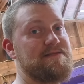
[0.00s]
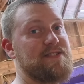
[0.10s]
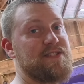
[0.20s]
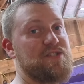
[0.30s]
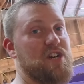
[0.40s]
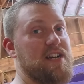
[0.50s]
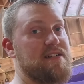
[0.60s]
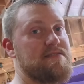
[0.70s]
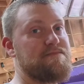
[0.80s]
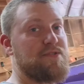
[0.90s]
this
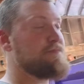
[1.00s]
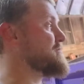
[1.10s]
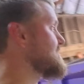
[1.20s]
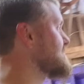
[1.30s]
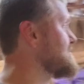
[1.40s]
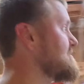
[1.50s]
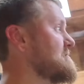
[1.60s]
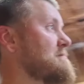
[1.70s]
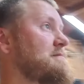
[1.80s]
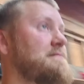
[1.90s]
giant purple
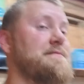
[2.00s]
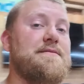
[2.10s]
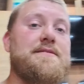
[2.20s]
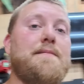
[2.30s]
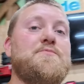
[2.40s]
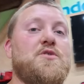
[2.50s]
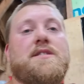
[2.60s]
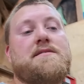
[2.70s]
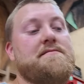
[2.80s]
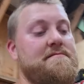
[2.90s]
dump truck.